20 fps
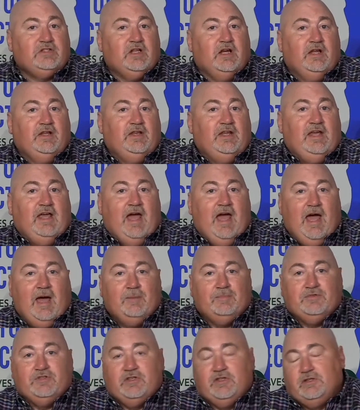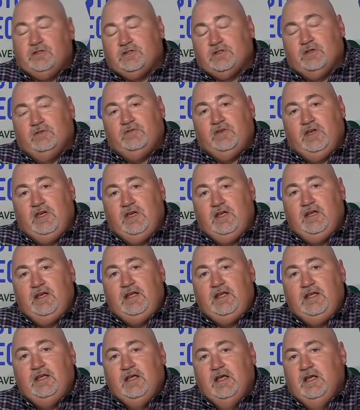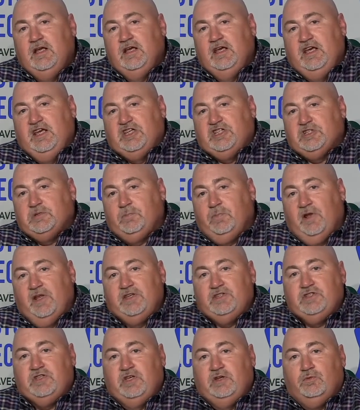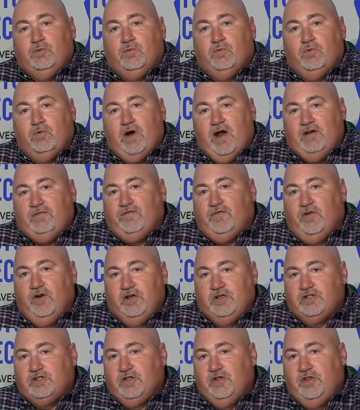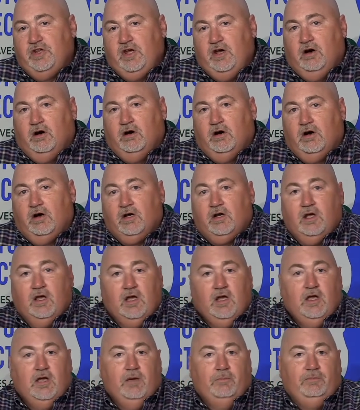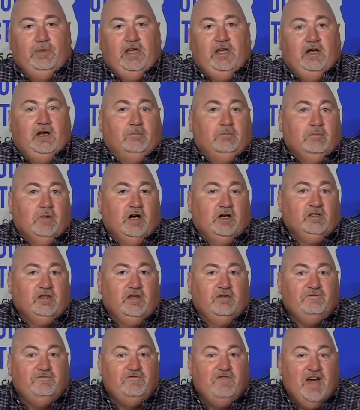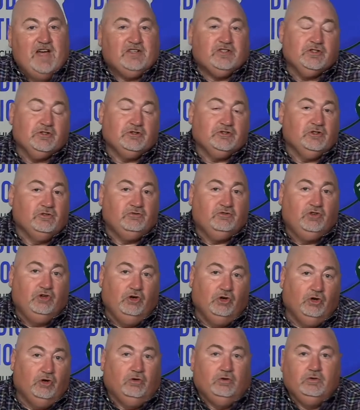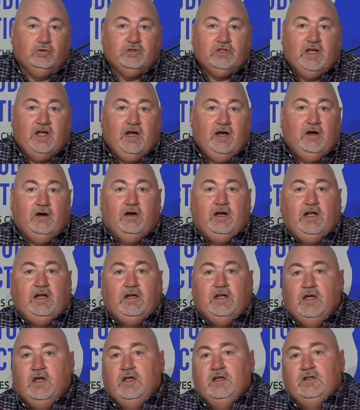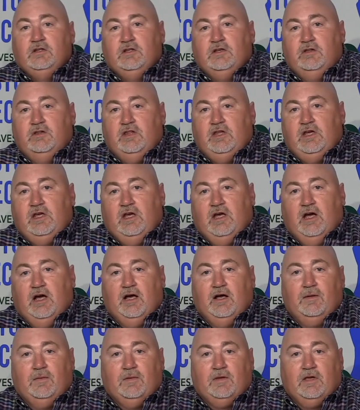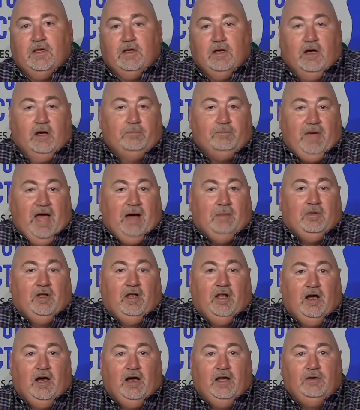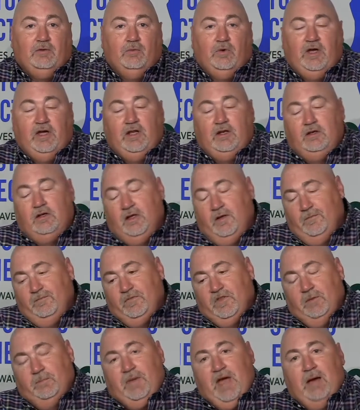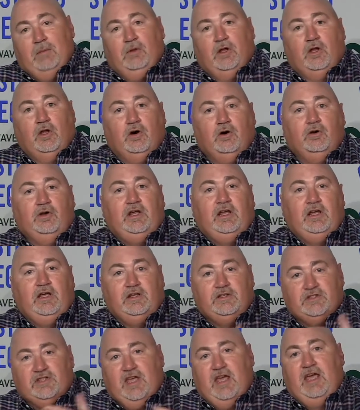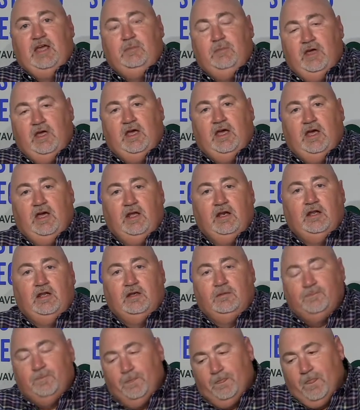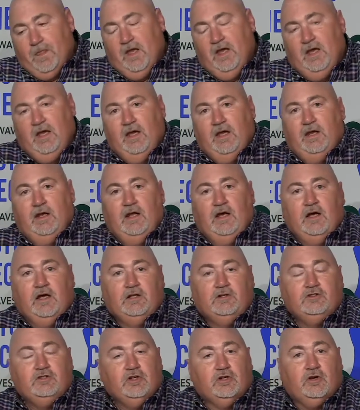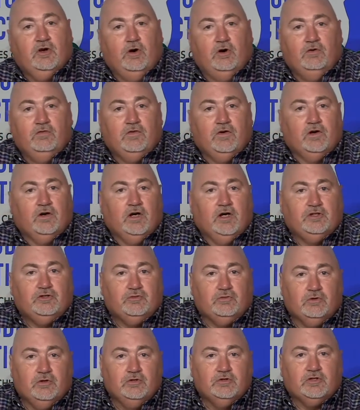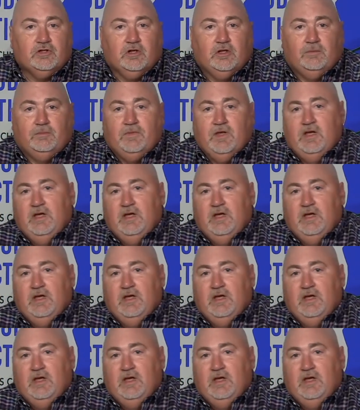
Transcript: on the absence of any explicit reference to the ark being among the vessels of gold carried to the uh, uh, Babylon when the Babylonians came in and, and uh, took over uh, Jerusalem.